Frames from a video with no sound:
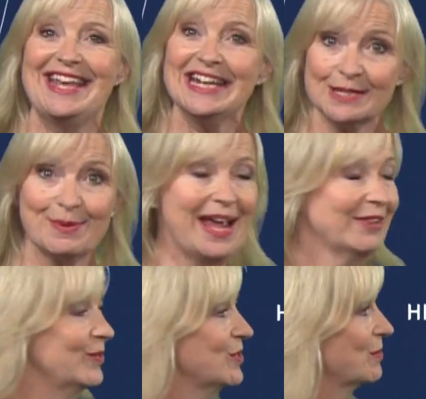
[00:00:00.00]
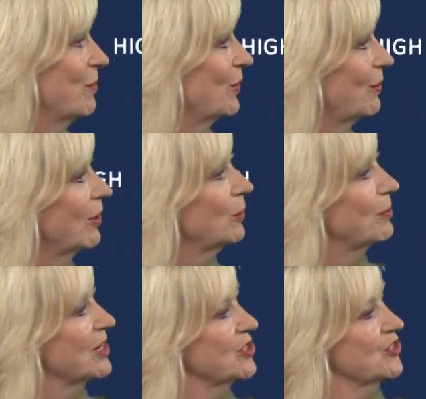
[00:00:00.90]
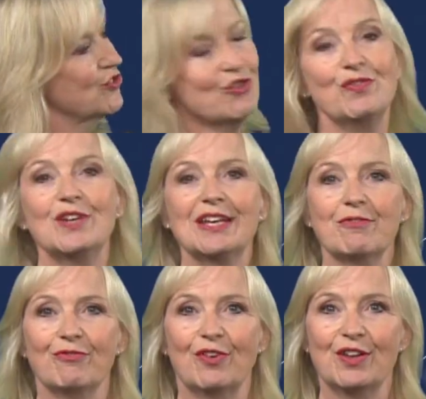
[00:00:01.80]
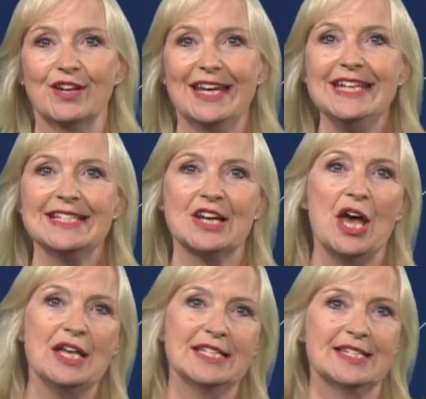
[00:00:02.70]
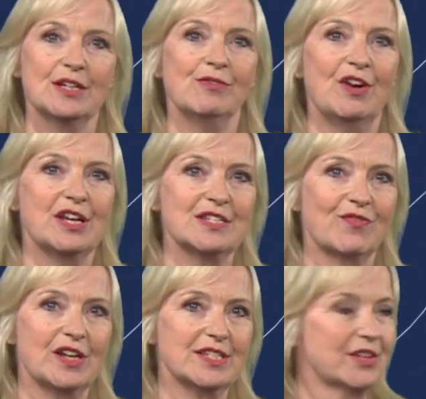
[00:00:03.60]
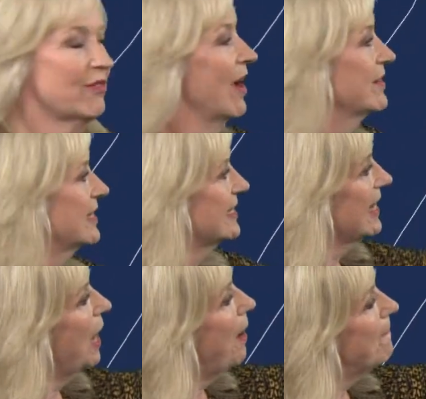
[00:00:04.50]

Then as we head through tomorrow, our low pressure is drifting further east, still various fronts around it.